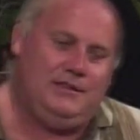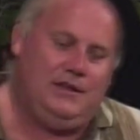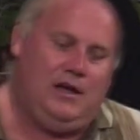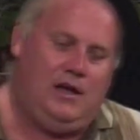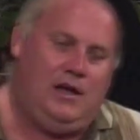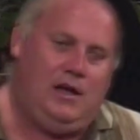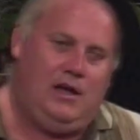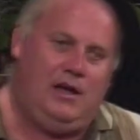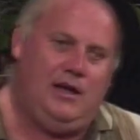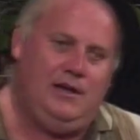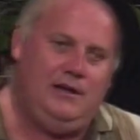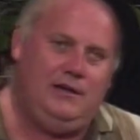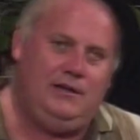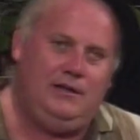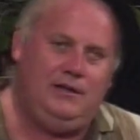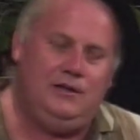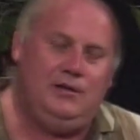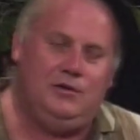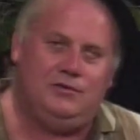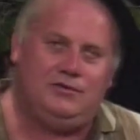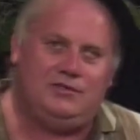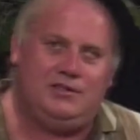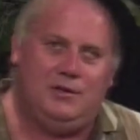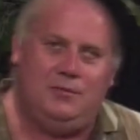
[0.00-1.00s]

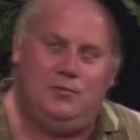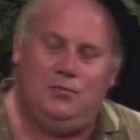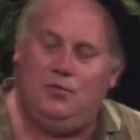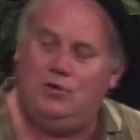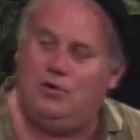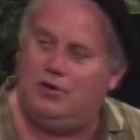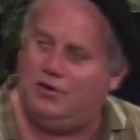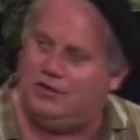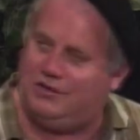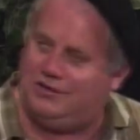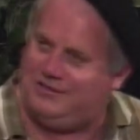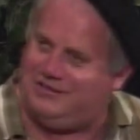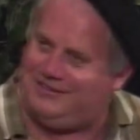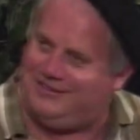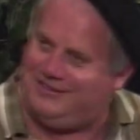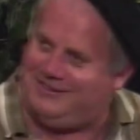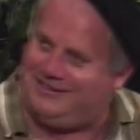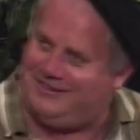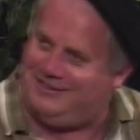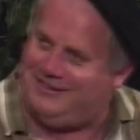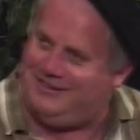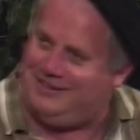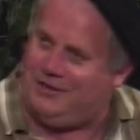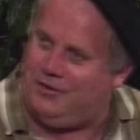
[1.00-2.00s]
on some works,
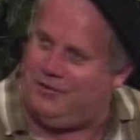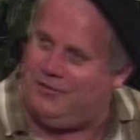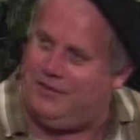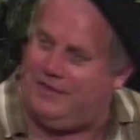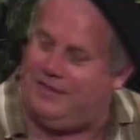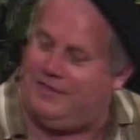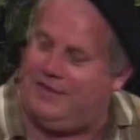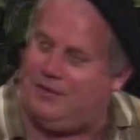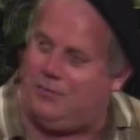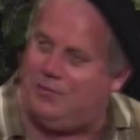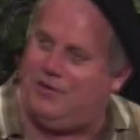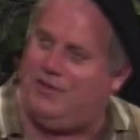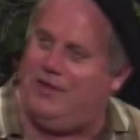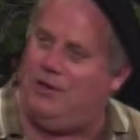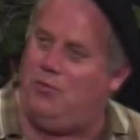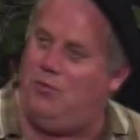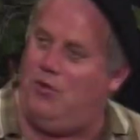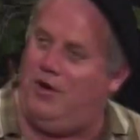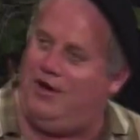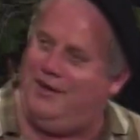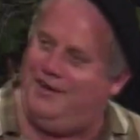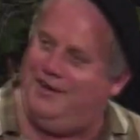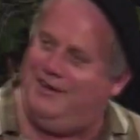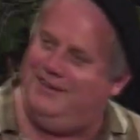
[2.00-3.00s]
where they
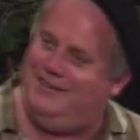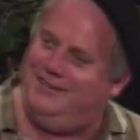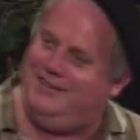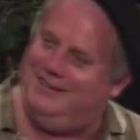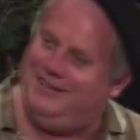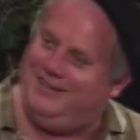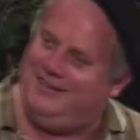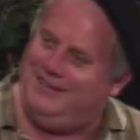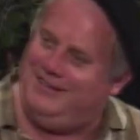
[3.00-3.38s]
wanted